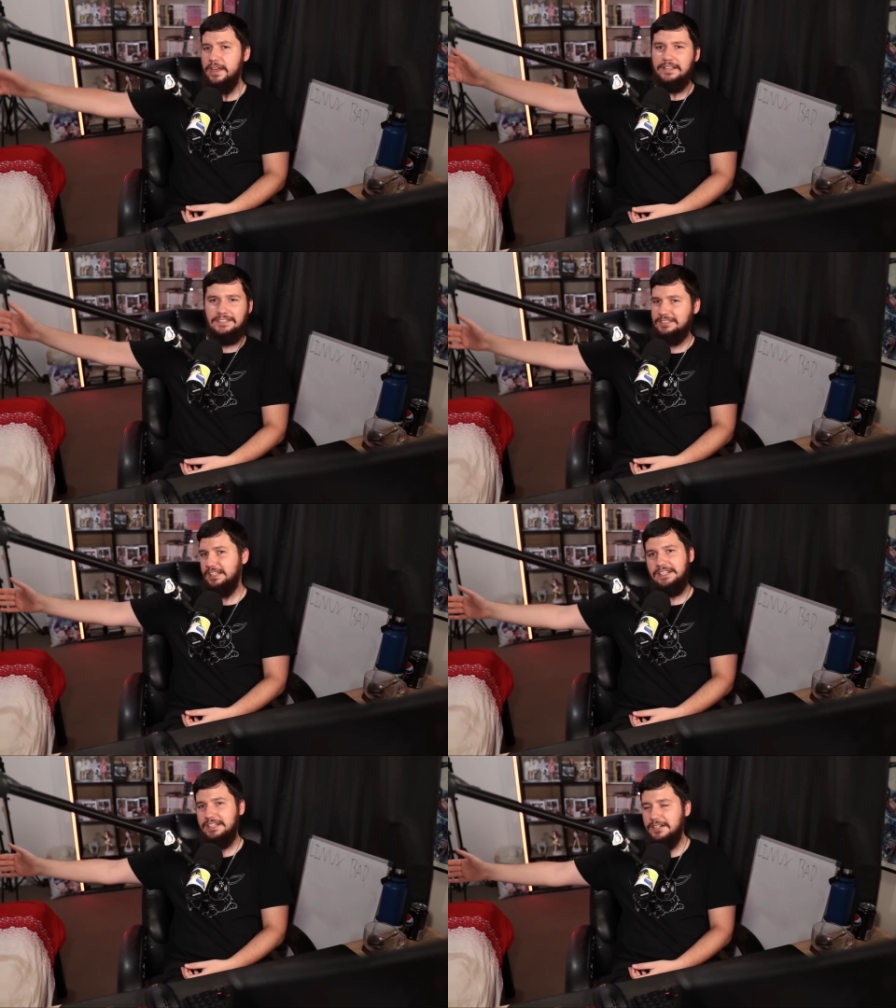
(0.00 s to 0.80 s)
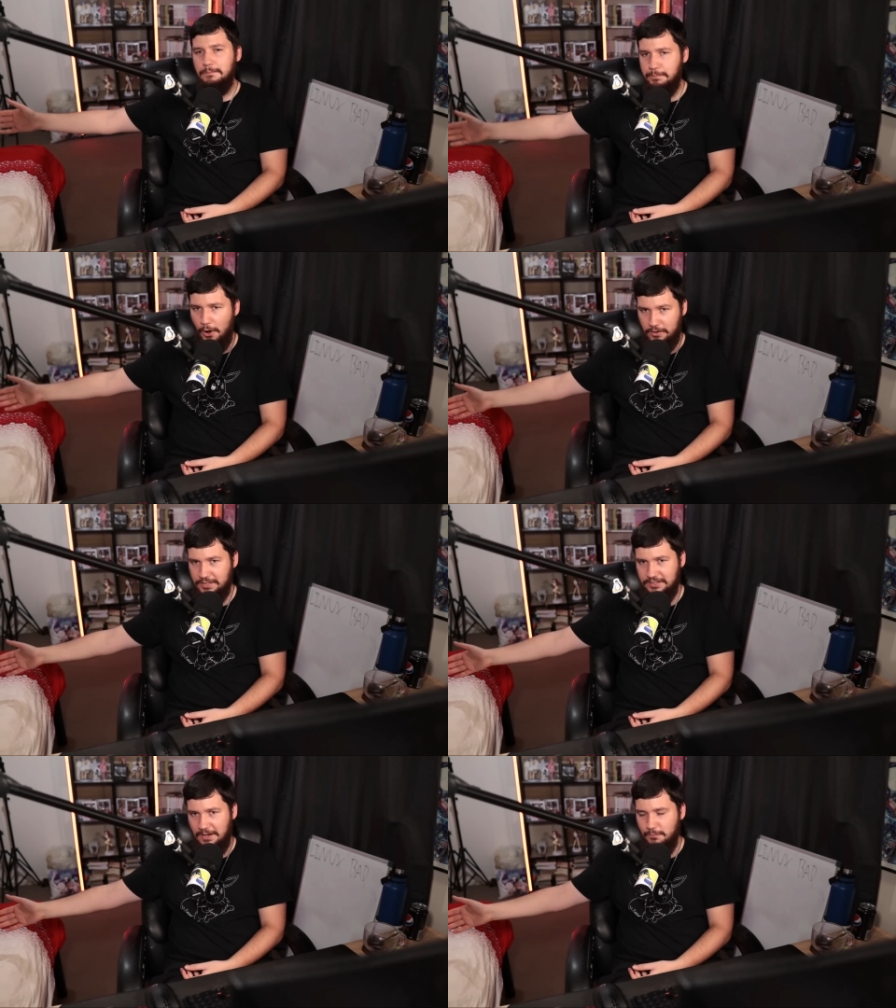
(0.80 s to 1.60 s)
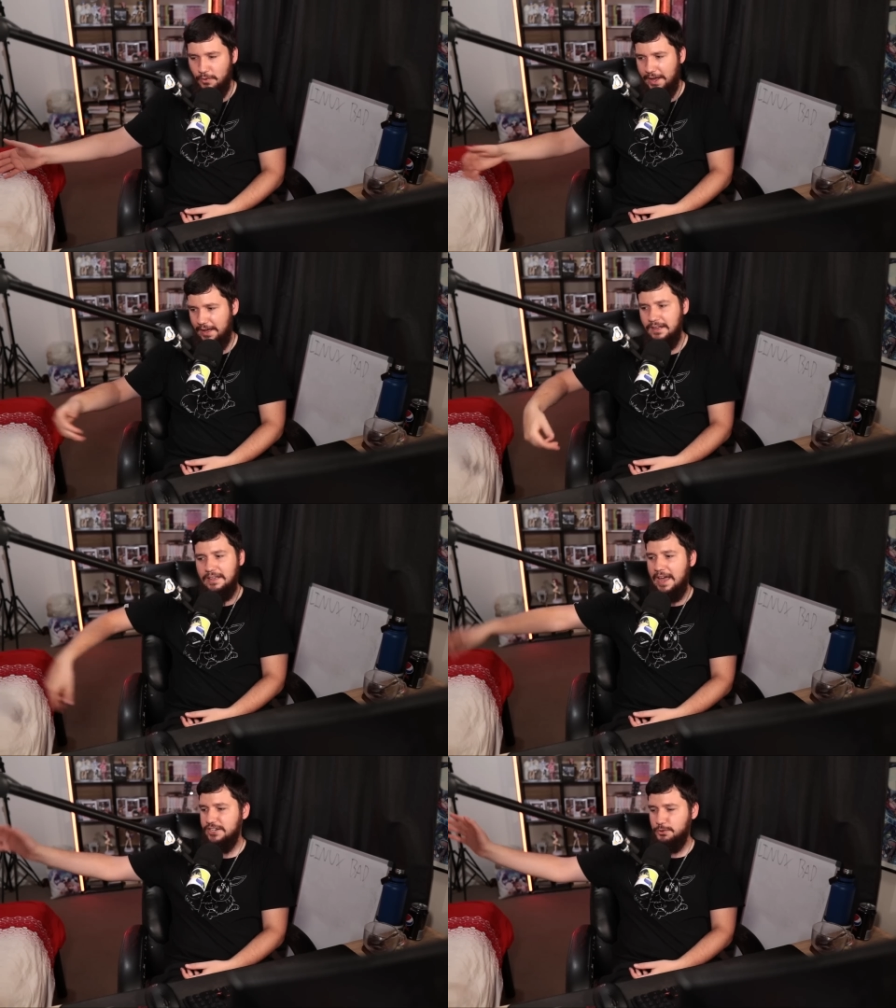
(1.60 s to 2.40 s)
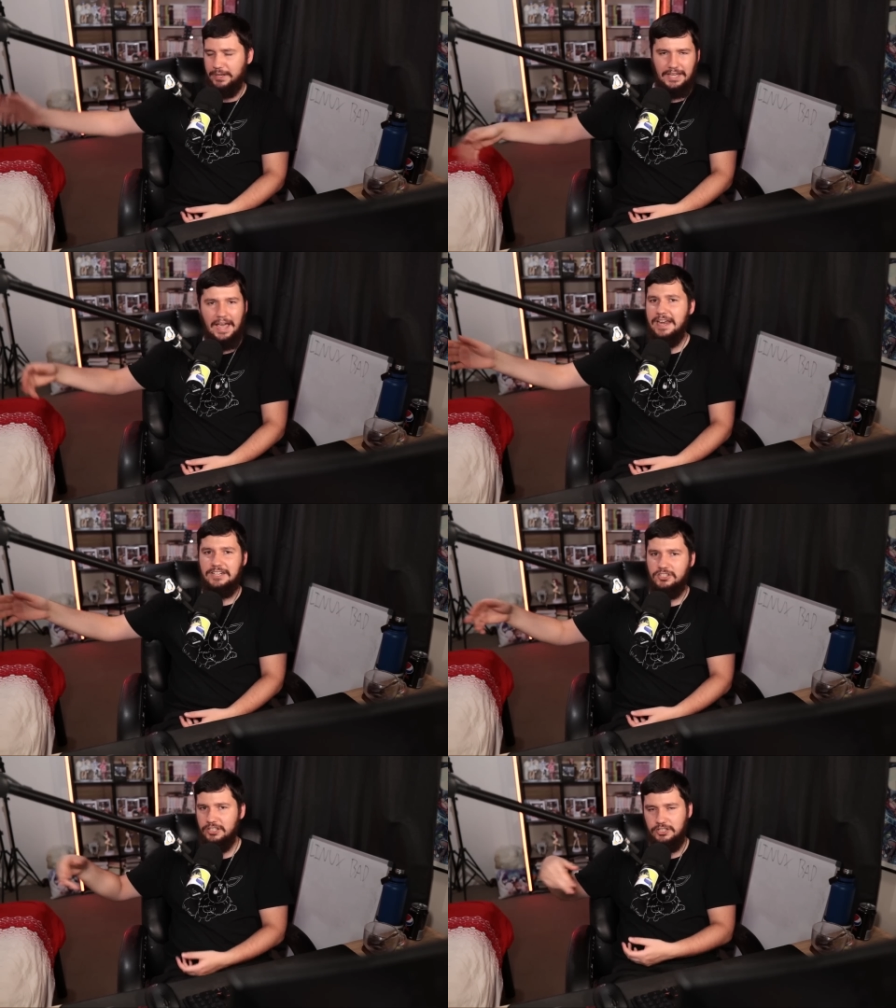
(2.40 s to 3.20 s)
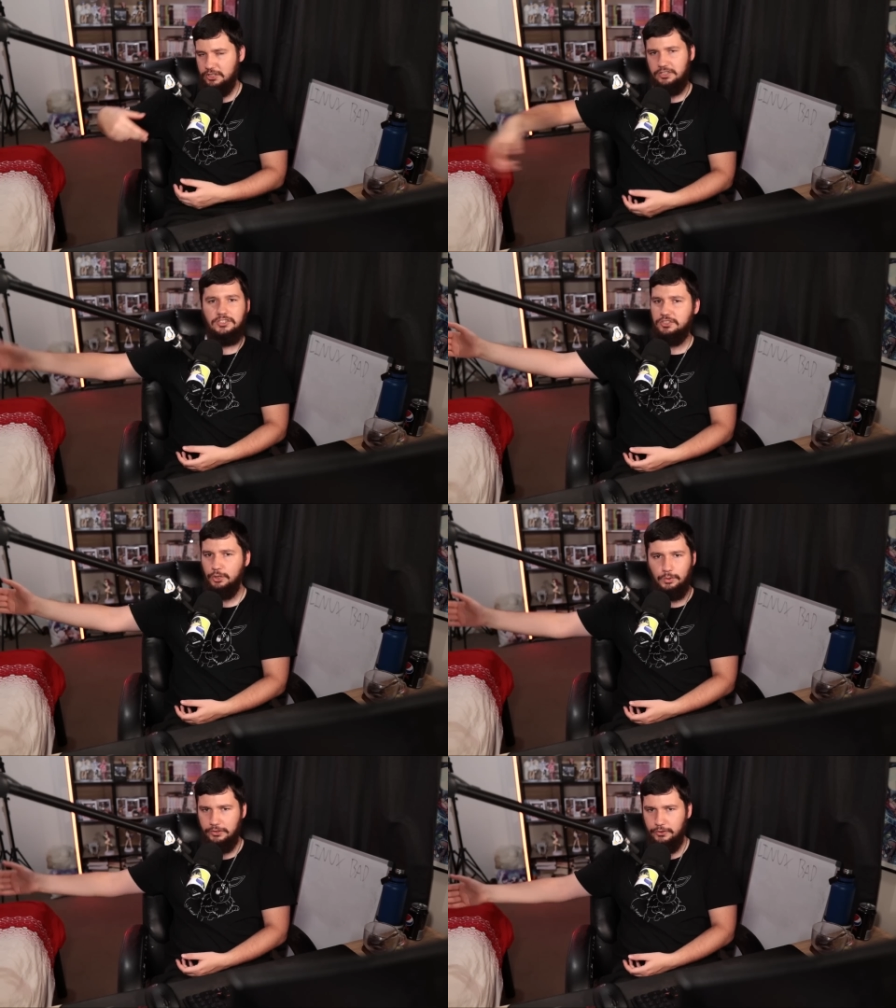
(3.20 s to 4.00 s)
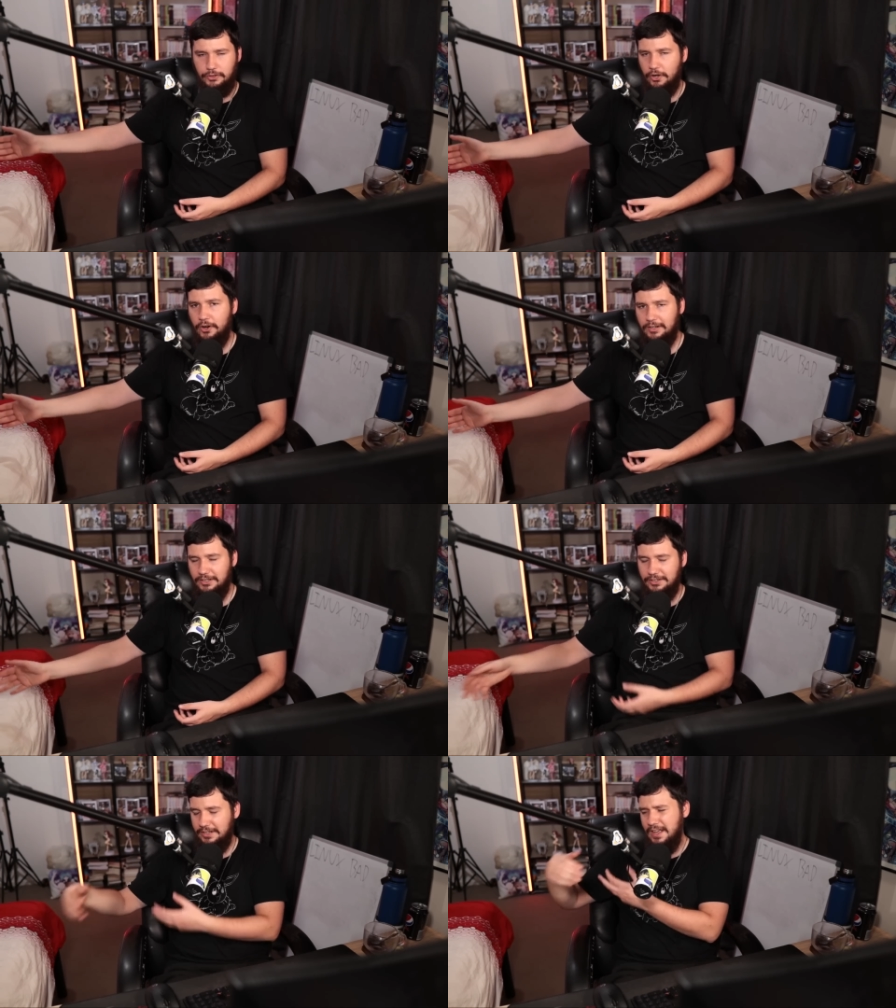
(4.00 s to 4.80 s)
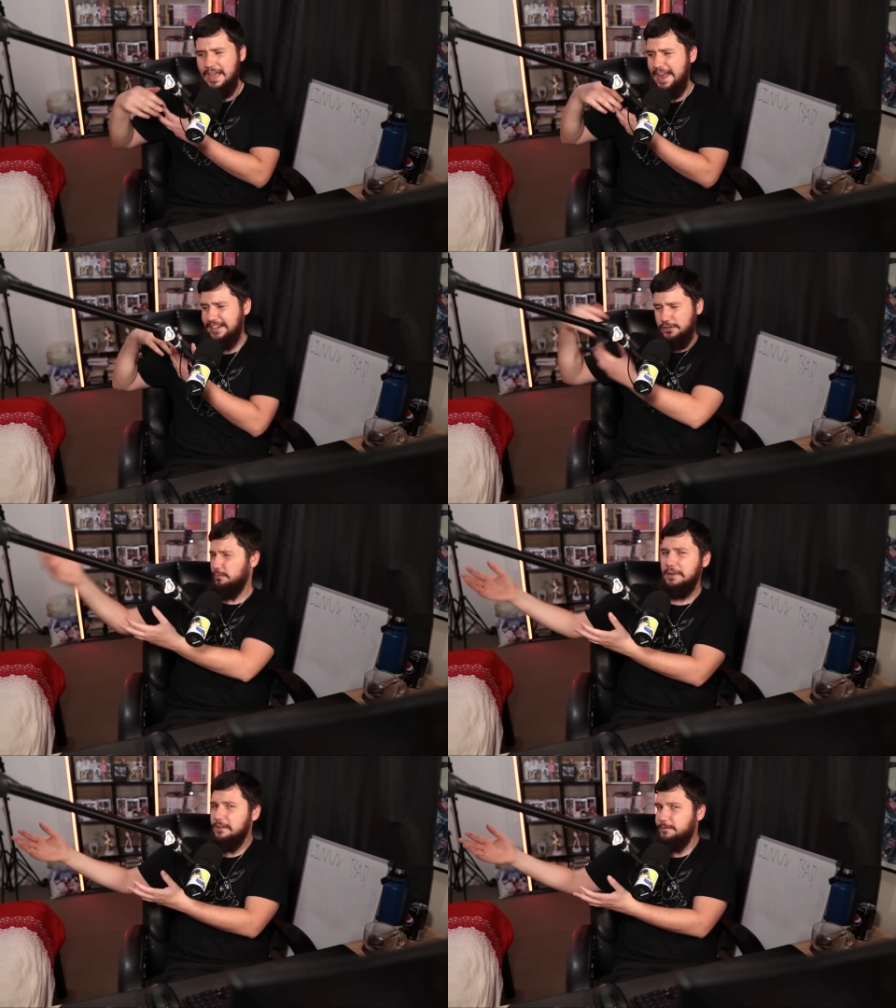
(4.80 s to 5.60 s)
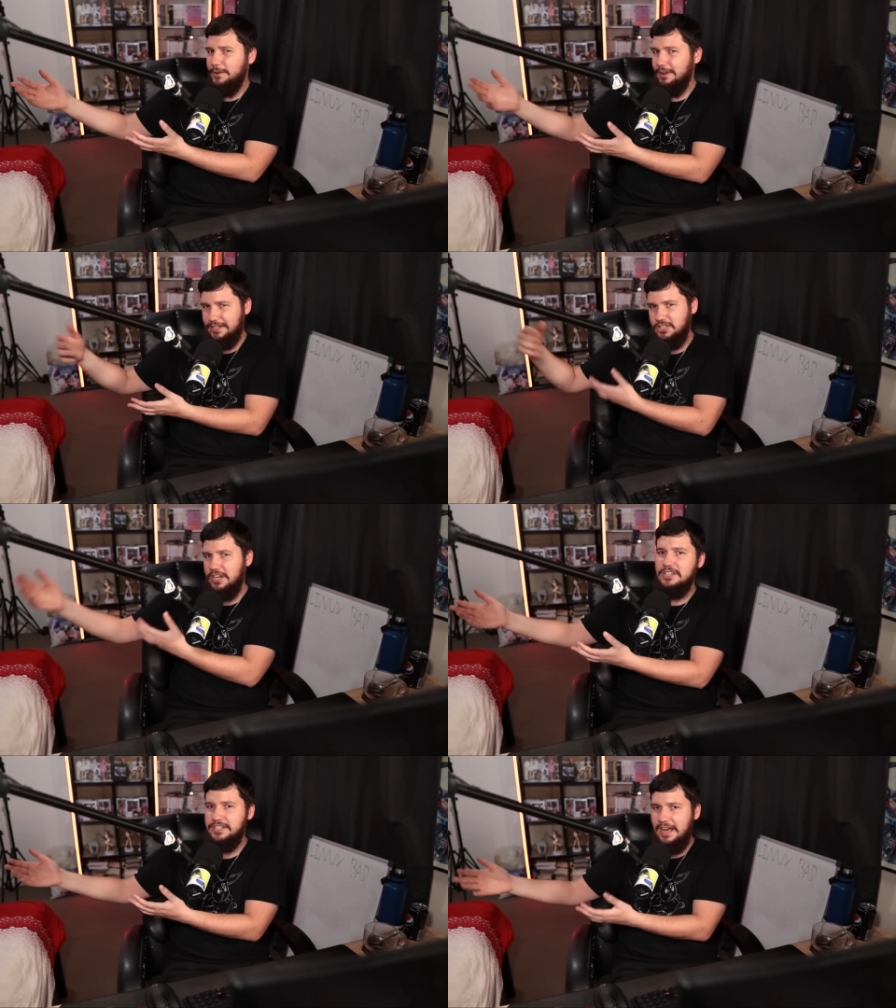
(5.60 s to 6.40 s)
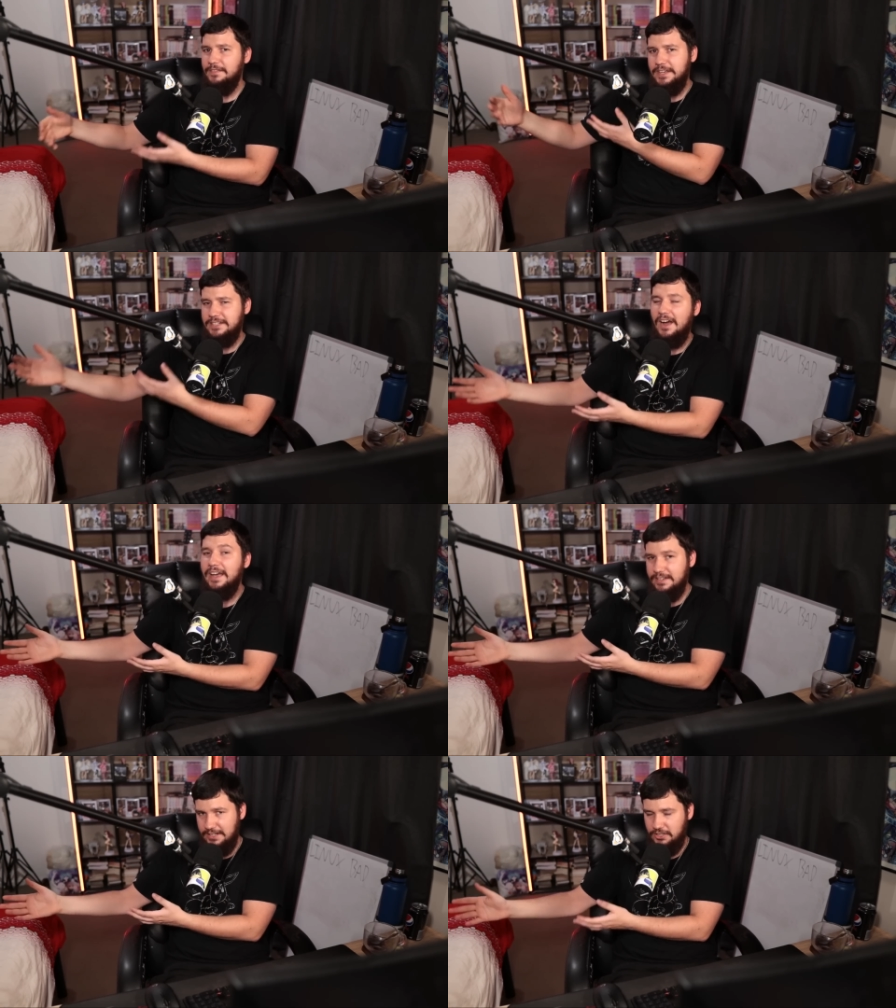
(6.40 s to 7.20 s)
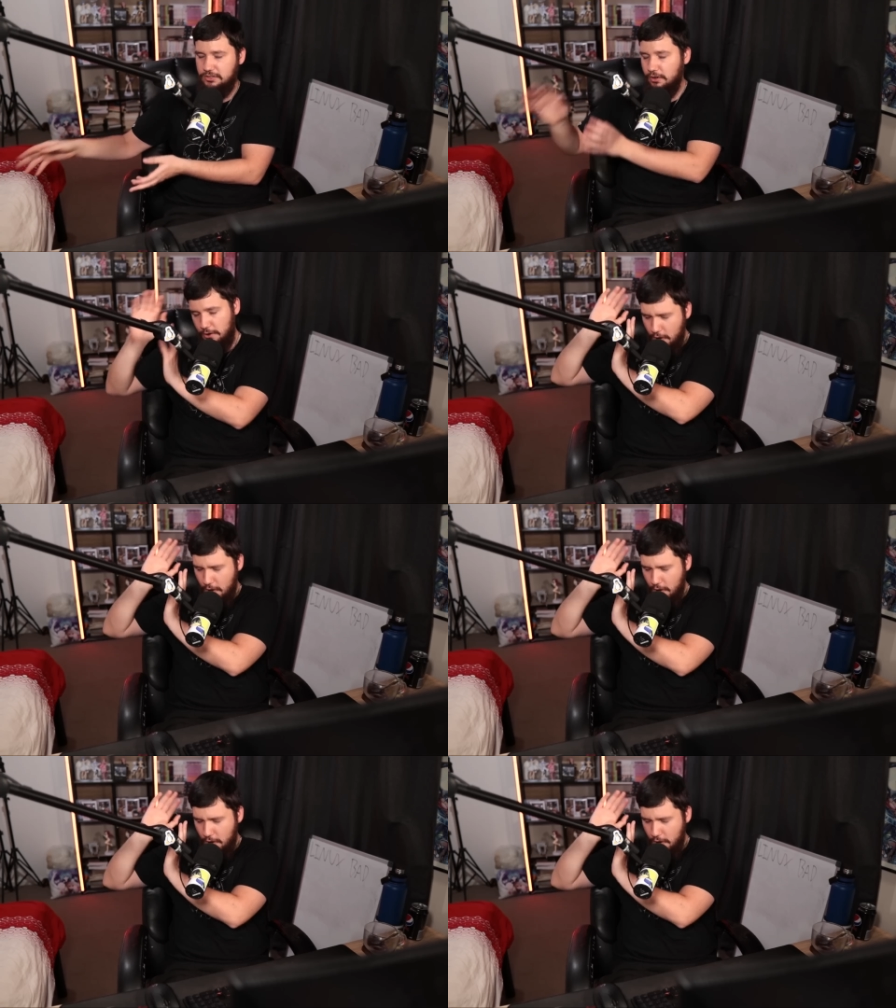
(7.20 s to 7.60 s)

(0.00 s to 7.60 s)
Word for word: sitting in a box somewhere and you occasionally just install a new kernel on it and you don't really feel like changing out the entire distro.